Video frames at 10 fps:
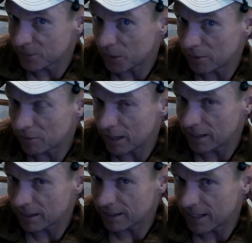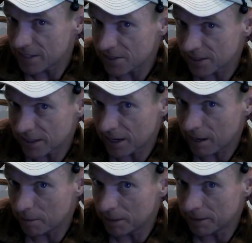quite frankly, that's
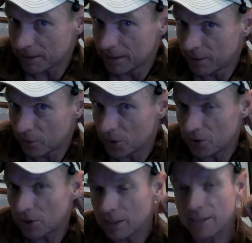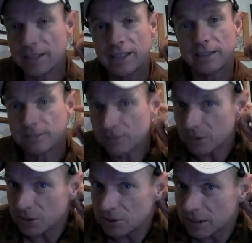common when you get
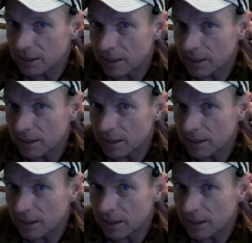a